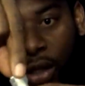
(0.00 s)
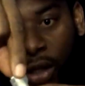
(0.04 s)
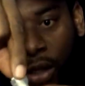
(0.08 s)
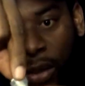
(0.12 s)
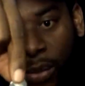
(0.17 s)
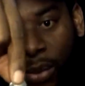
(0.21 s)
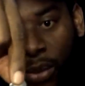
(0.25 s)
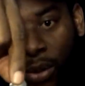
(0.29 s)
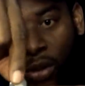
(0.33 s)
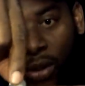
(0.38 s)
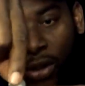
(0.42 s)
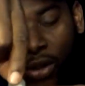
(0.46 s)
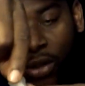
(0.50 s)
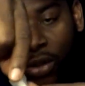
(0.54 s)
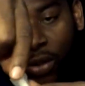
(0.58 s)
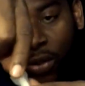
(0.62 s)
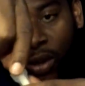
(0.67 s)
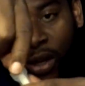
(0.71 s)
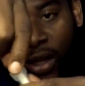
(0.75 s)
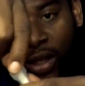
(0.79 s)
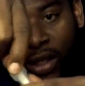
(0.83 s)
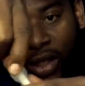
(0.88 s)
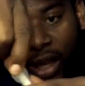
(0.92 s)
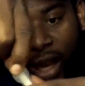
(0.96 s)
And I'm
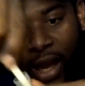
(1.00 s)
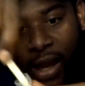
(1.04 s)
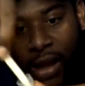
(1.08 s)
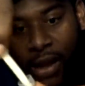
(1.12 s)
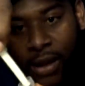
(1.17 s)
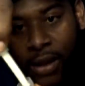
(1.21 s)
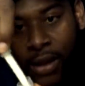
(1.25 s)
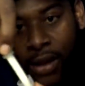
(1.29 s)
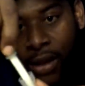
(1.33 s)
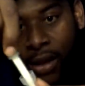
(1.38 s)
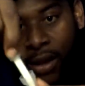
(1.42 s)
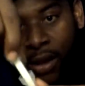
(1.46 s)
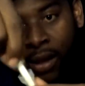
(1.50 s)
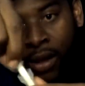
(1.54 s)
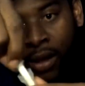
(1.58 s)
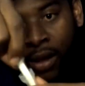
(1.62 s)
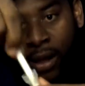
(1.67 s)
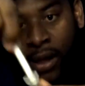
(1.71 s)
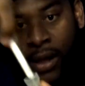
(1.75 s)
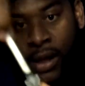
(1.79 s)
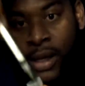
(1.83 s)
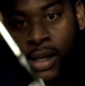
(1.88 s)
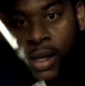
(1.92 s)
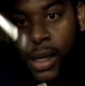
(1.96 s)
just showing you right
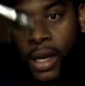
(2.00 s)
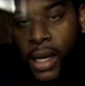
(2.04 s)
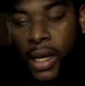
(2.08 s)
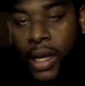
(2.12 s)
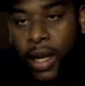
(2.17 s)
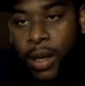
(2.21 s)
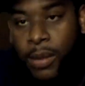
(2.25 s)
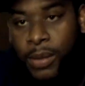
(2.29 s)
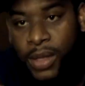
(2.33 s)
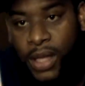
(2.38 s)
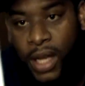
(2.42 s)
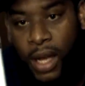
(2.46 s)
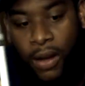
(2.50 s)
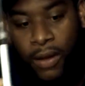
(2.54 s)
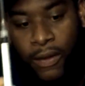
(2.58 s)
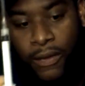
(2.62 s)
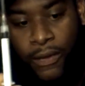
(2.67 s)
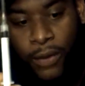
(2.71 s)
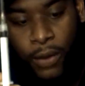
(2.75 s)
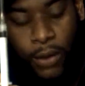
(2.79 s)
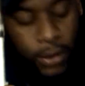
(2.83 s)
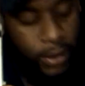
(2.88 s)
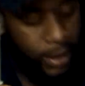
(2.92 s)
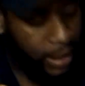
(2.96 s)
here on how
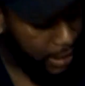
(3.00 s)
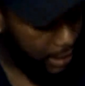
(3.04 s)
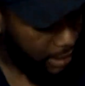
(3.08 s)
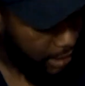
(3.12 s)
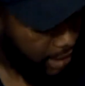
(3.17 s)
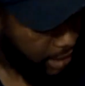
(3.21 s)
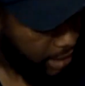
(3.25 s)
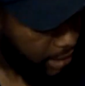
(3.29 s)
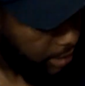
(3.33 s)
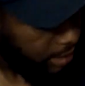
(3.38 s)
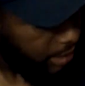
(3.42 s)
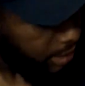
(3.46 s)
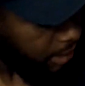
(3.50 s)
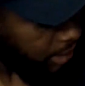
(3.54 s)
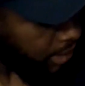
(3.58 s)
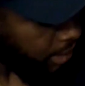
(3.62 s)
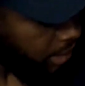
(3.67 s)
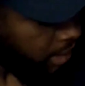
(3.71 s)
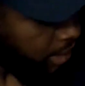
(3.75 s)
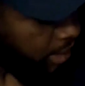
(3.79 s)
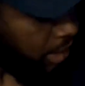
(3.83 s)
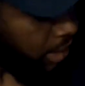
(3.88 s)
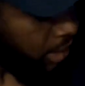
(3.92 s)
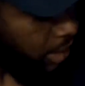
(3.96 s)
they have
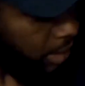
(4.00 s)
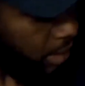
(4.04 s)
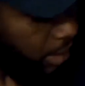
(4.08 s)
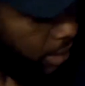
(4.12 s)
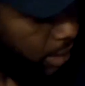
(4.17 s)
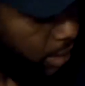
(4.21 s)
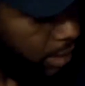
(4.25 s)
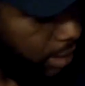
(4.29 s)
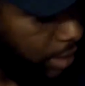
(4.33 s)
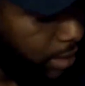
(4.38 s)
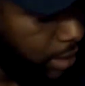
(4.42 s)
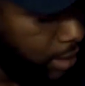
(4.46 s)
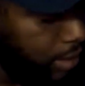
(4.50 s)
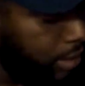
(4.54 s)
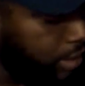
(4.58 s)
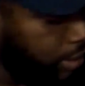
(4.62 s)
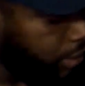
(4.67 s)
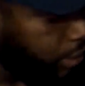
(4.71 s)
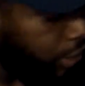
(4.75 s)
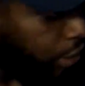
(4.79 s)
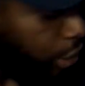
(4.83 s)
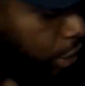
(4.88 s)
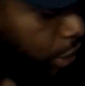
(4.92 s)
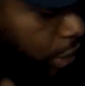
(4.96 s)
these safety
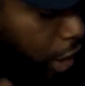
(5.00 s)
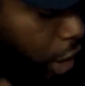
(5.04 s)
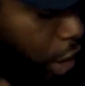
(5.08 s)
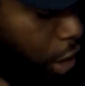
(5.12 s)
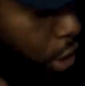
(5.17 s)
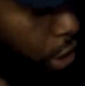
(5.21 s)
features